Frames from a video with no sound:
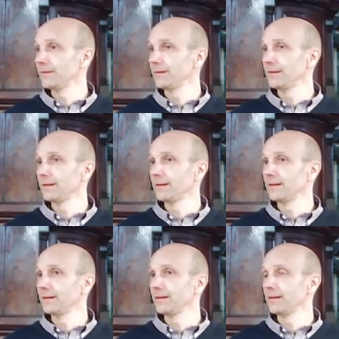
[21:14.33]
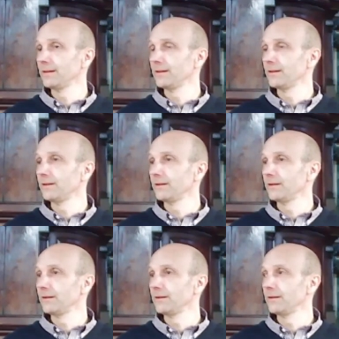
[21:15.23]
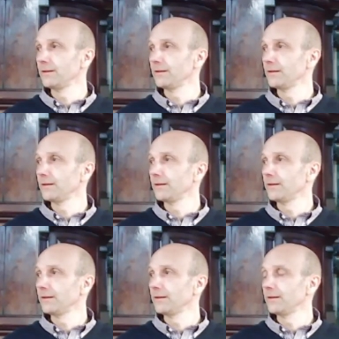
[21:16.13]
(no one is talking)